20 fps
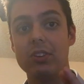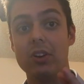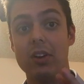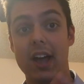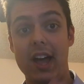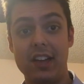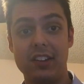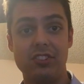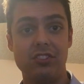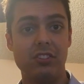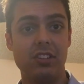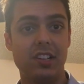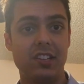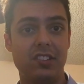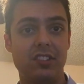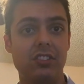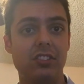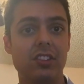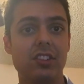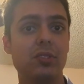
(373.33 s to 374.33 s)
As you guys
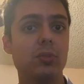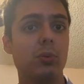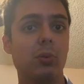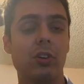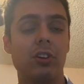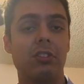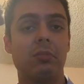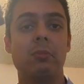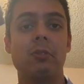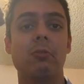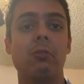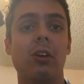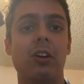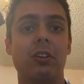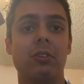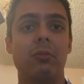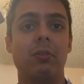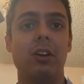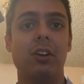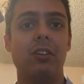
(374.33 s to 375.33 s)
do this work, we'll be
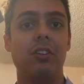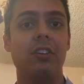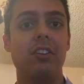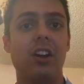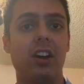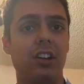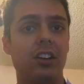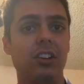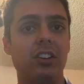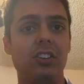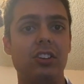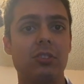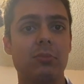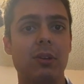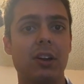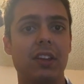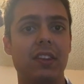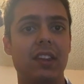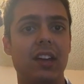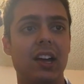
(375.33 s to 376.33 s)
walking around talking to you
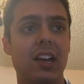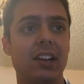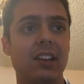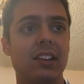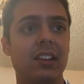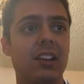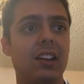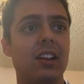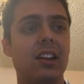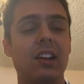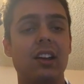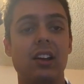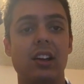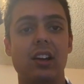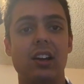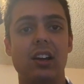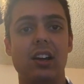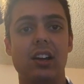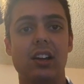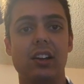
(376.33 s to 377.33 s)
about that,
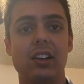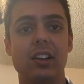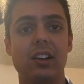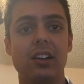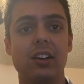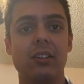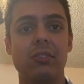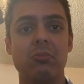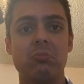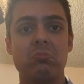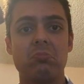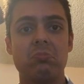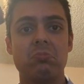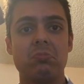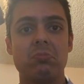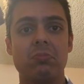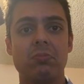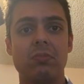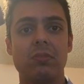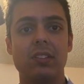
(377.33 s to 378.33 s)

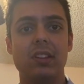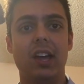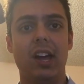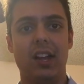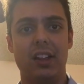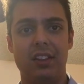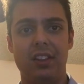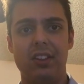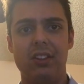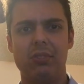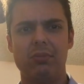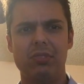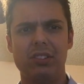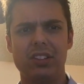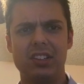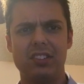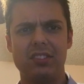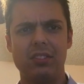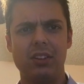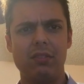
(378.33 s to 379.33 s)
and hopefully
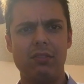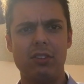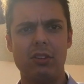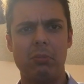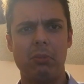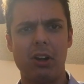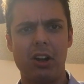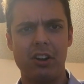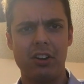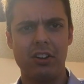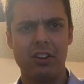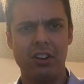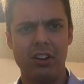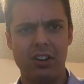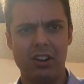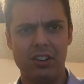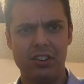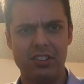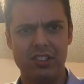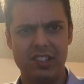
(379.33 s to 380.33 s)
this will give you a broader
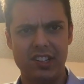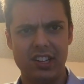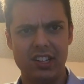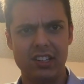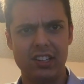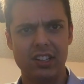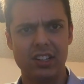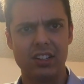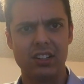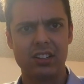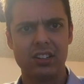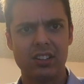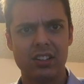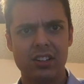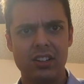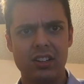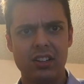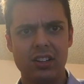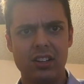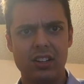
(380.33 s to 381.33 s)
understanding
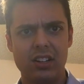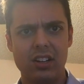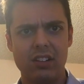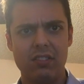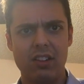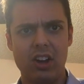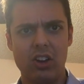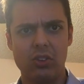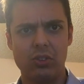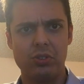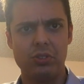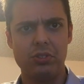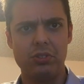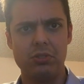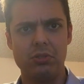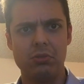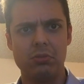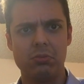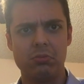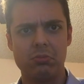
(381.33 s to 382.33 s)
of how
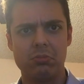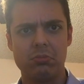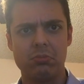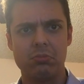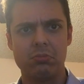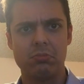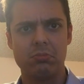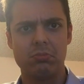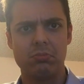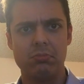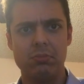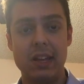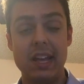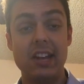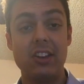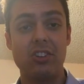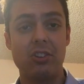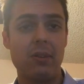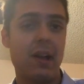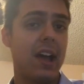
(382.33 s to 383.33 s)
to
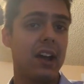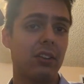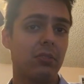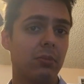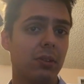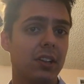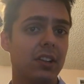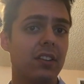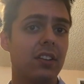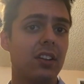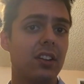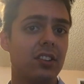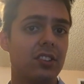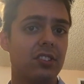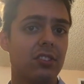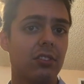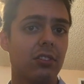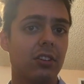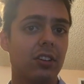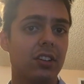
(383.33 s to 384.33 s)
interact with
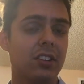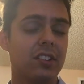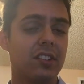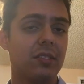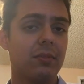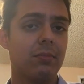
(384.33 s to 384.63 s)
historians.